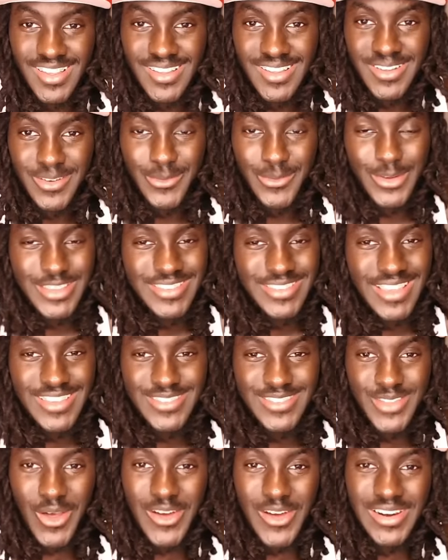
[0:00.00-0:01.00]
We said
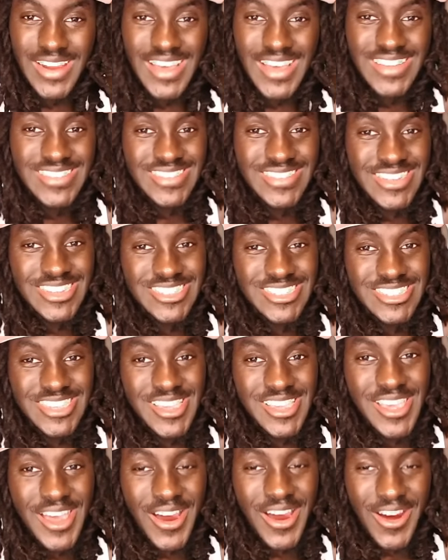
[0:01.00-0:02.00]
start Lexi, and
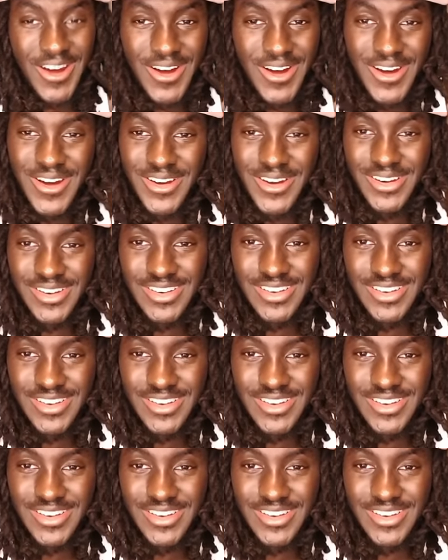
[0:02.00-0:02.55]
she heard.